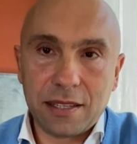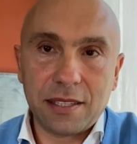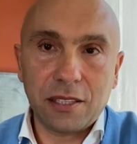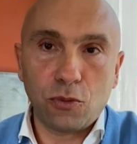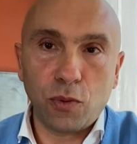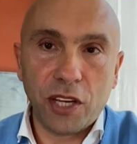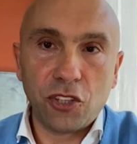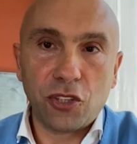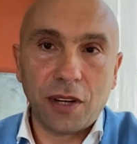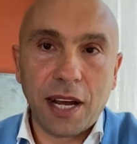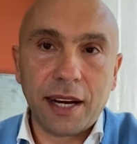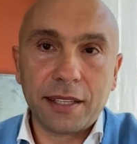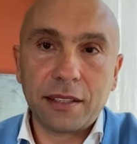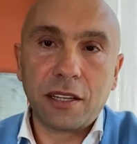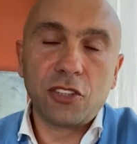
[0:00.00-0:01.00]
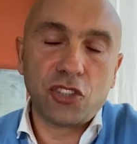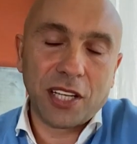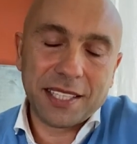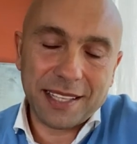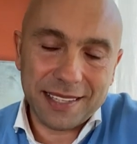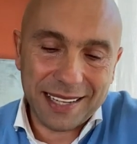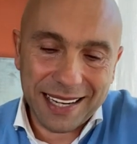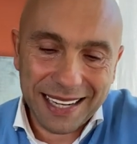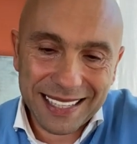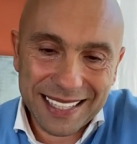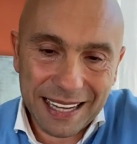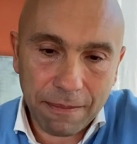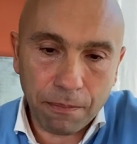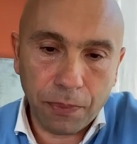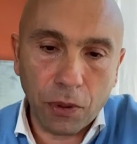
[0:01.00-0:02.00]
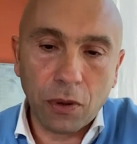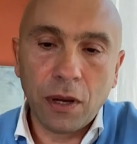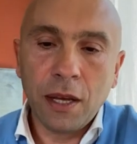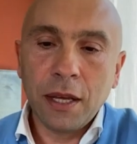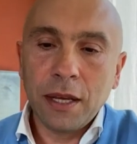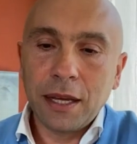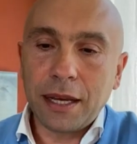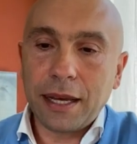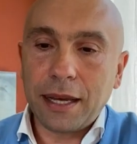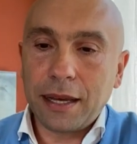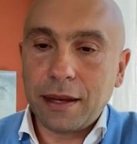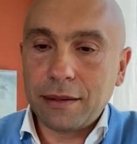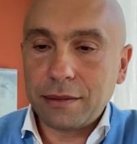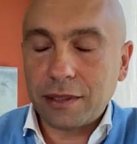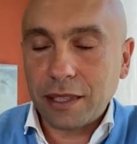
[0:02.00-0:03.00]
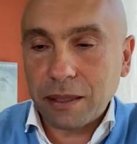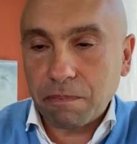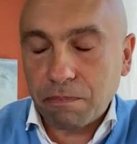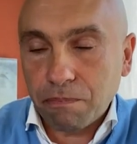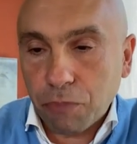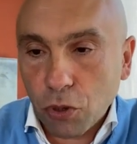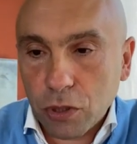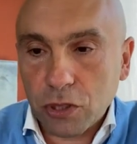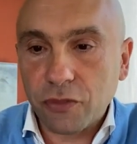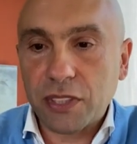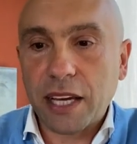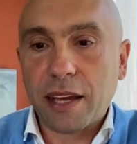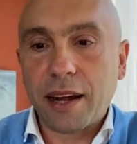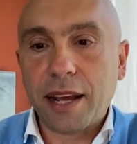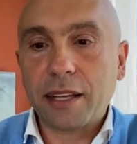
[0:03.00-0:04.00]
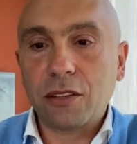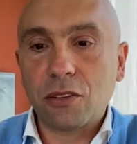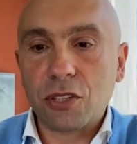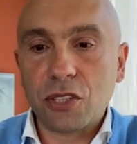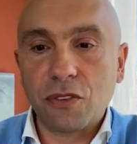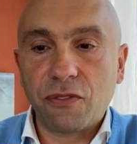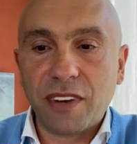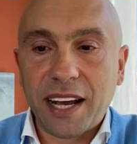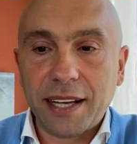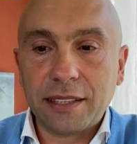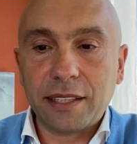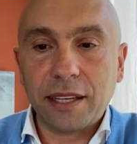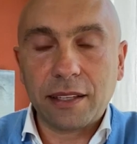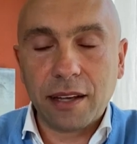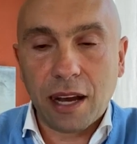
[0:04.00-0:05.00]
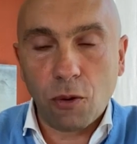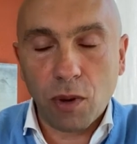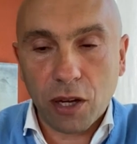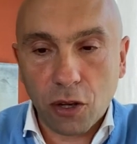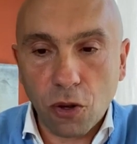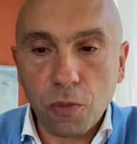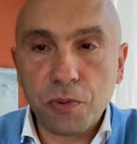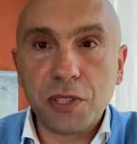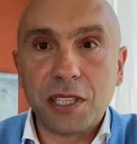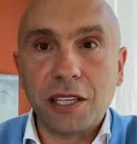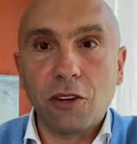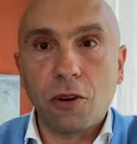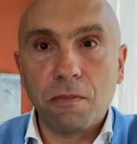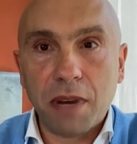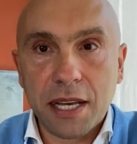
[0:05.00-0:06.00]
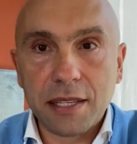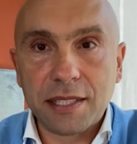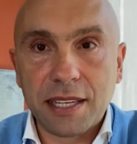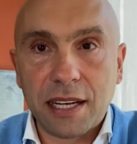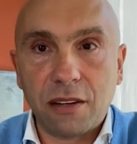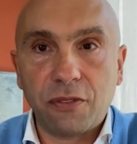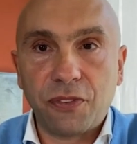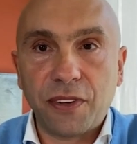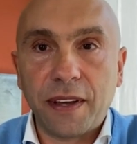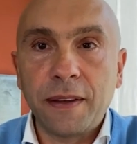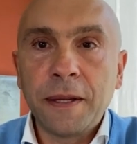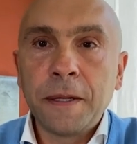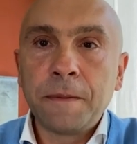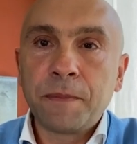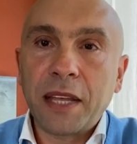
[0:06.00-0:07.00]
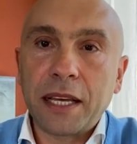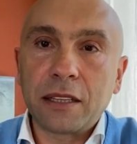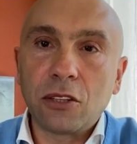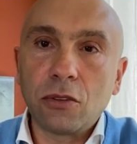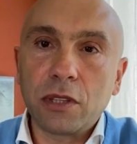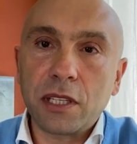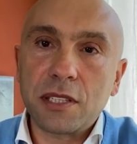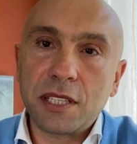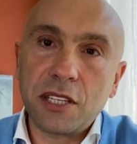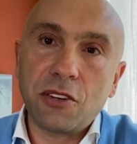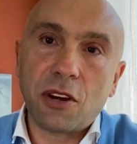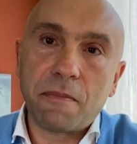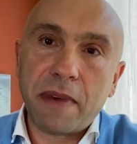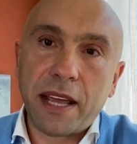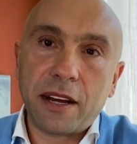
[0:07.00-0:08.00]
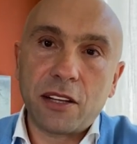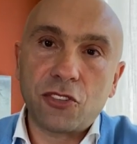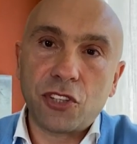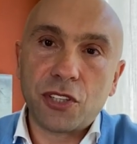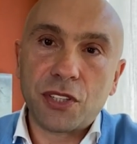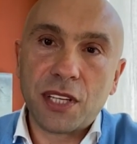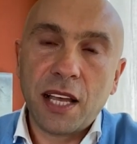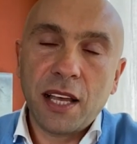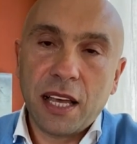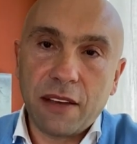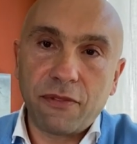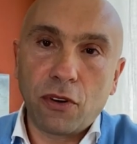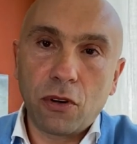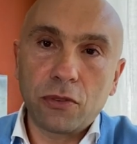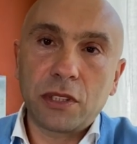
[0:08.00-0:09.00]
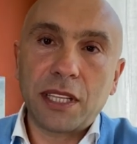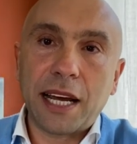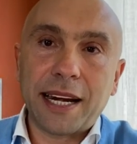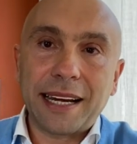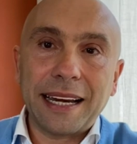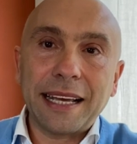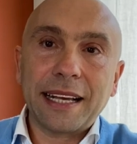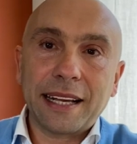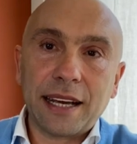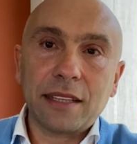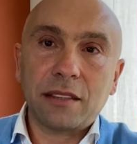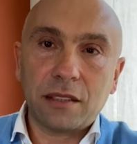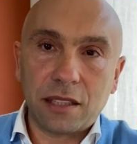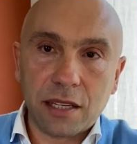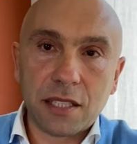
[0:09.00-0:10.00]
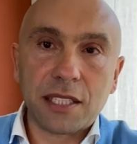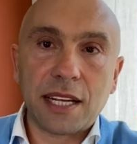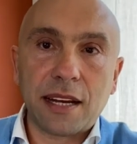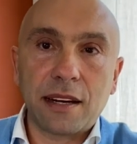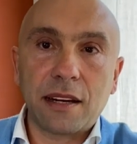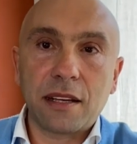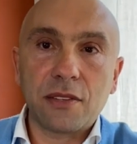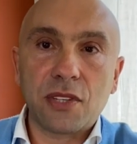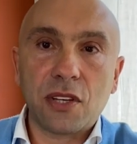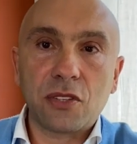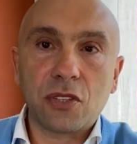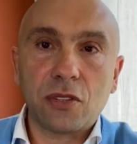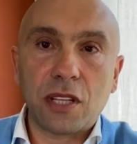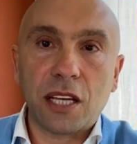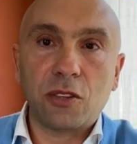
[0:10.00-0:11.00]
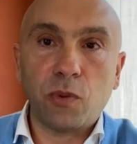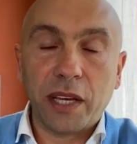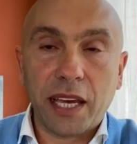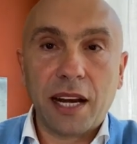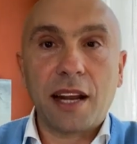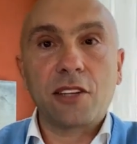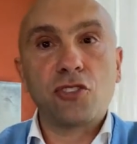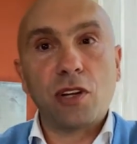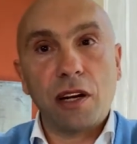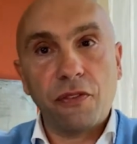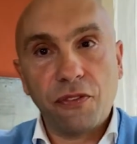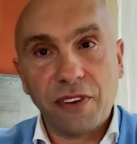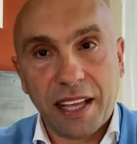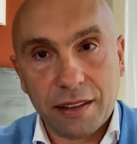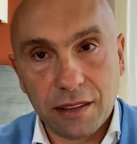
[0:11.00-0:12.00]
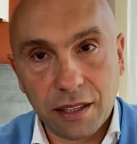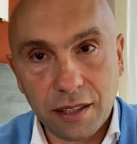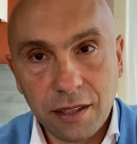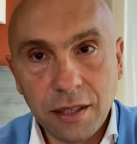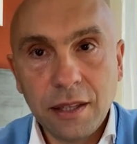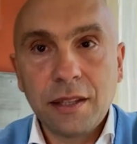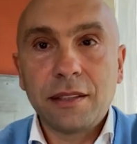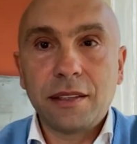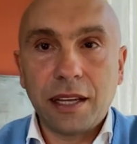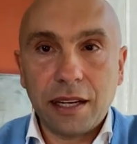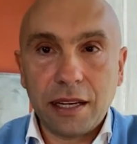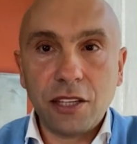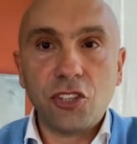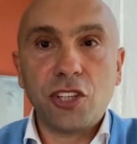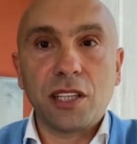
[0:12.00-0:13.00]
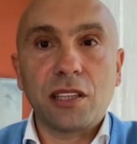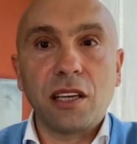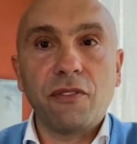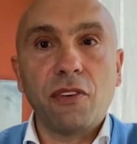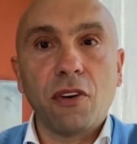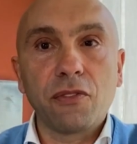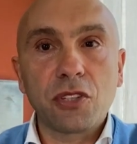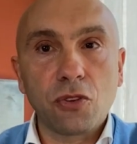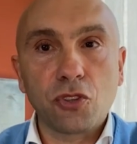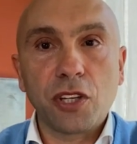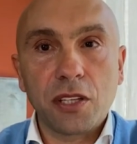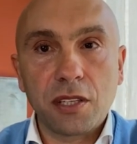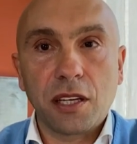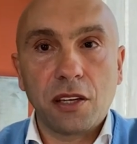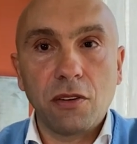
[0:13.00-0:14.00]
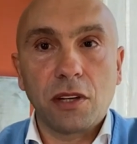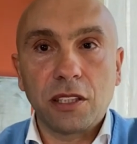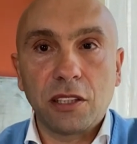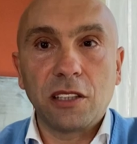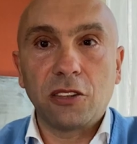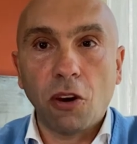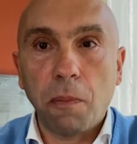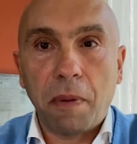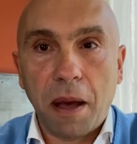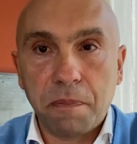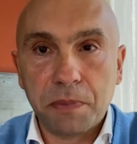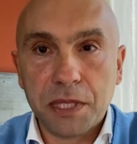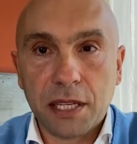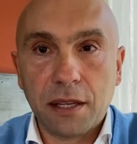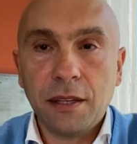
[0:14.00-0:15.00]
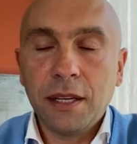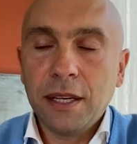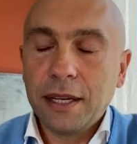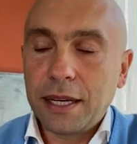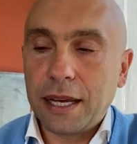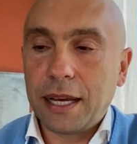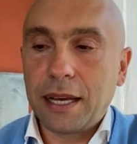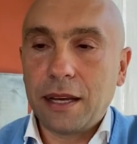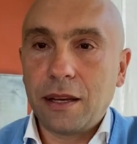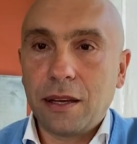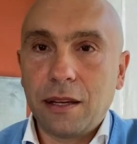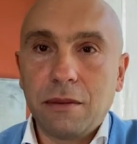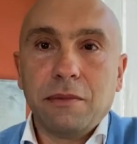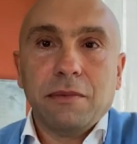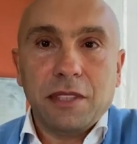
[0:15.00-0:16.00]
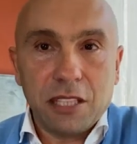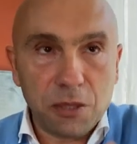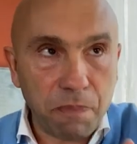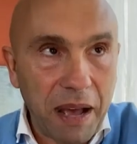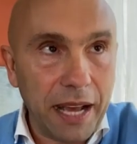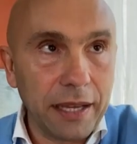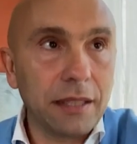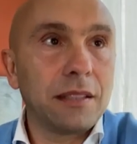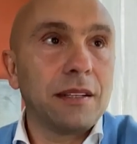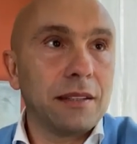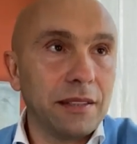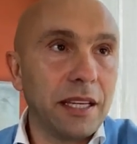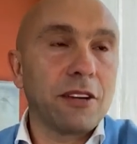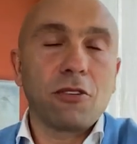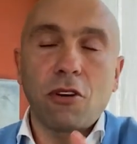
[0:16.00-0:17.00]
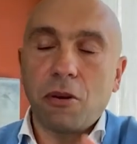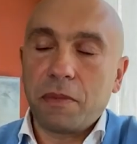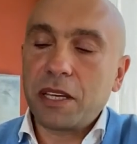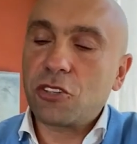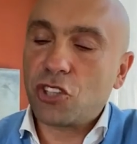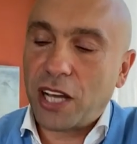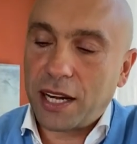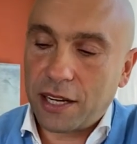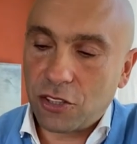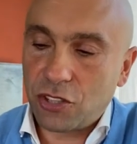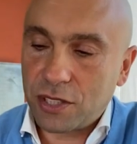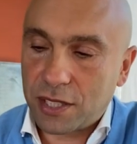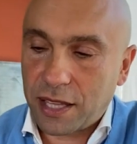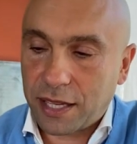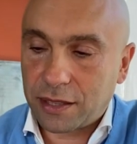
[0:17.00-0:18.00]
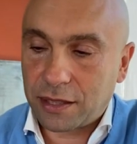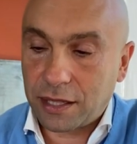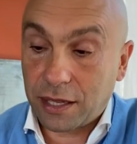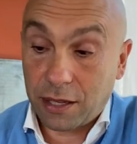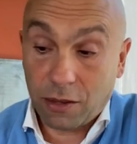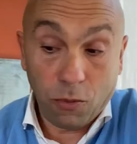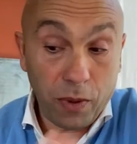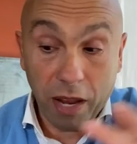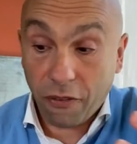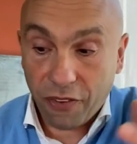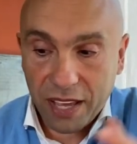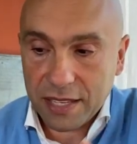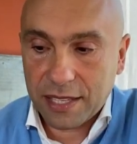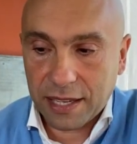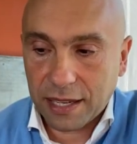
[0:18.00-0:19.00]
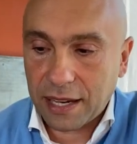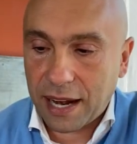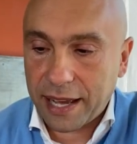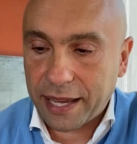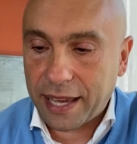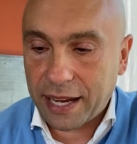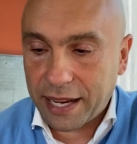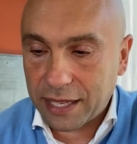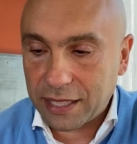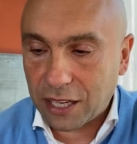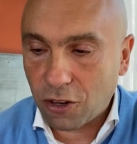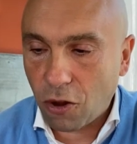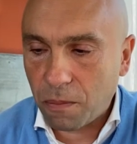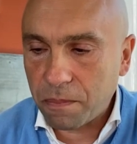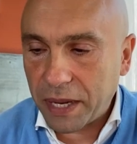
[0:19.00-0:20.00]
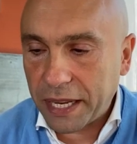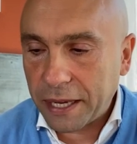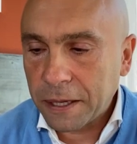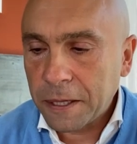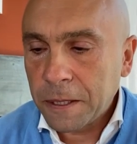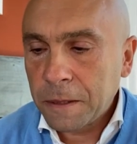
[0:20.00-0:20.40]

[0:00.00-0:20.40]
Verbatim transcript: the situation harder. Just as an example, uh, the board of directors of Vitec, our group CEO, myself, uh, and all the senior managers have voluntarily cut their salaries so that we can actually fund the initiative of social security top-ups uh, despite uh, the economic challenges that uh, we are facing like any other company.